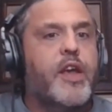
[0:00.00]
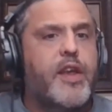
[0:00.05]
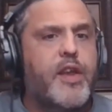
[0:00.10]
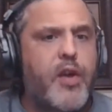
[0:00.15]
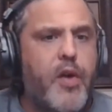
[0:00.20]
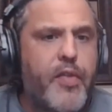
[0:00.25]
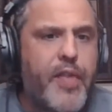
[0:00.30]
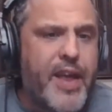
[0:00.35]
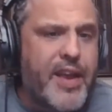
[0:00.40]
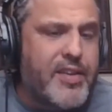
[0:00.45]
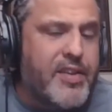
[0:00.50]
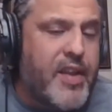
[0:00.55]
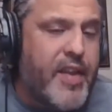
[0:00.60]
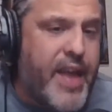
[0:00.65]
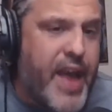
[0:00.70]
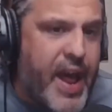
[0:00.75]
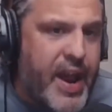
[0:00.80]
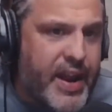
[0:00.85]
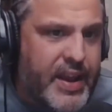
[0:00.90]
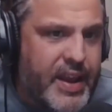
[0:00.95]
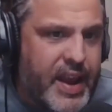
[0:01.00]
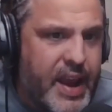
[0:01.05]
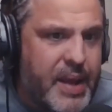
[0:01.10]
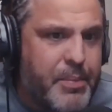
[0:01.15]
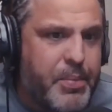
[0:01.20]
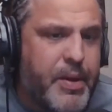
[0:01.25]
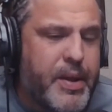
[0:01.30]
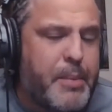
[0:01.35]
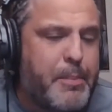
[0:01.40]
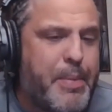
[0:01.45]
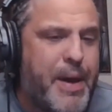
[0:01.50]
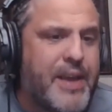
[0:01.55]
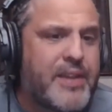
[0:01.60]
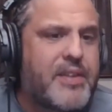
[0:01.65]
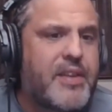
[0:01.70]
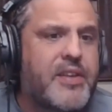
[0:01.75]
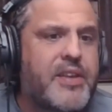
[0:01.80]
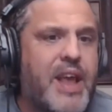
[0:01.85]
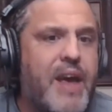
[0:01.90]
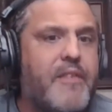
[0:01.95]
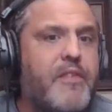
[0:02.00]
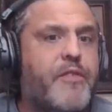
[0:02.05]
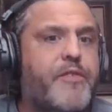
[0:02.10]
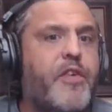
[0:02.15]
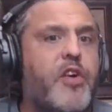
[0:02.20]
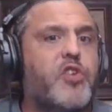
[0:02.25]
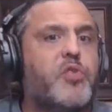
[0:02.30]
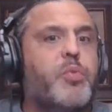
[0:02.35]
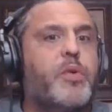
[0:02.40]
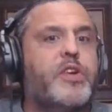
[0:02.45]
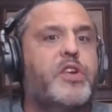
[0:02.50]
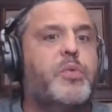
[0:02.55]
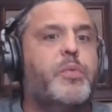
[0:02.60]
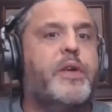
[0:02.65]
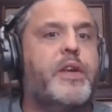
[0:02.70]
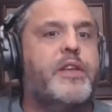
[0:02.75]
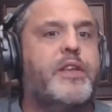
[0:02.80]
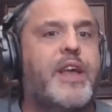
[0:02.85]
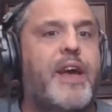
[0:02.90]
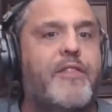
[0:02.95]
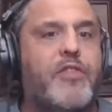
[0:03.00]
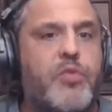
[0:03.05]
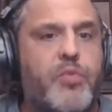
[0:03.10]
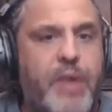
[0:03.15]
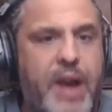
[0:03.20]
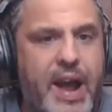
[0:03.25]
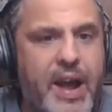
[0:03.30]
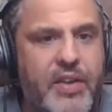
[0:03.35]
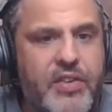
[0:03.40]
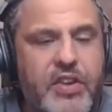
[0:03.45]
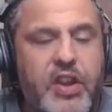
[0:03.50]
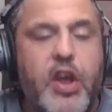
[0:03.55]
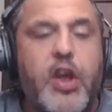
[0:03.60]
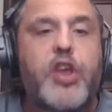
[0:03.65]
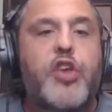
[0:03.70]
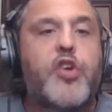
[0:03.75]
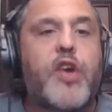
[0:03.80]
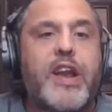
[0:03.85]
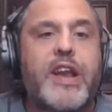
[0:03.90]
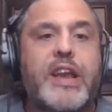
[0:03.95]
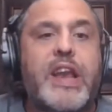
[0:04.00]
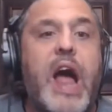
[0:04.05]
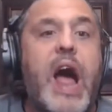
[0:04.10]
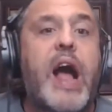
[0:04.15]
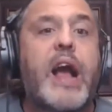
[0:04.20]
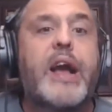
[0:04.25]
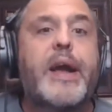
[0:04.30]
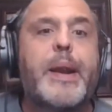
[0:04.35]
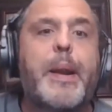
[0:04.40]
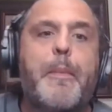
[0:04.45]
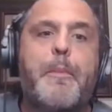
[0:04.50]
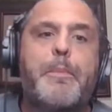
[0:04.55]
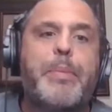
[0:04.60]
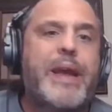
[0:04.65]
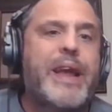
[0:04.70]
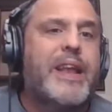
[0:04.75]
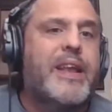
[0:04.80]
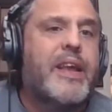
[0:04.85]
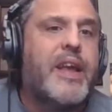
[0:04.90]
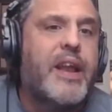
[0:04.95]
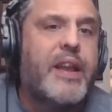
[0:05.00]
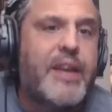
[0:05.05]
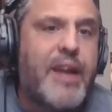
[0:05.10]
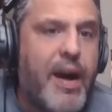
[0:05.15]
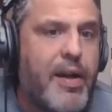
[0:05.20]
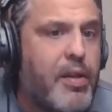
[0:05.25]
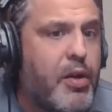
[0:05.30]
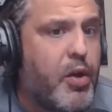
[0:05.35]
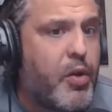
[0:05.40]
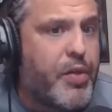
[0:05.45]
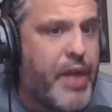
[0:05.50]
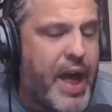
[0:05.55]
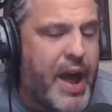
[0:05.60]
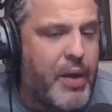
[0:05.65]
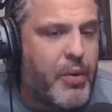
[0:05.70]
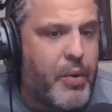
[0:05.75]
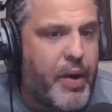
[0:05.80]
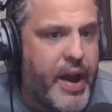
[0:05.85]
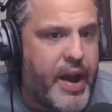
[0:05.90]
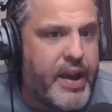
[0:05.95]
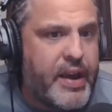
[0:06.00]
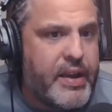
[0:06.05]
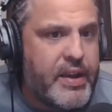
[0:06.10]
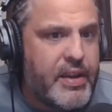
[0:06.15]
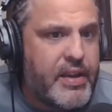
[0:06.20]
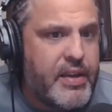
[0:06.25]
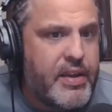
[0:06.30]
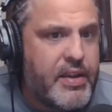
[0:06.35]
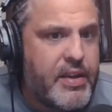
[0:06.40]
You know, they said they had a game plan, a best of seven, first one to win seven rounds. You're not going to beat Canelo that way.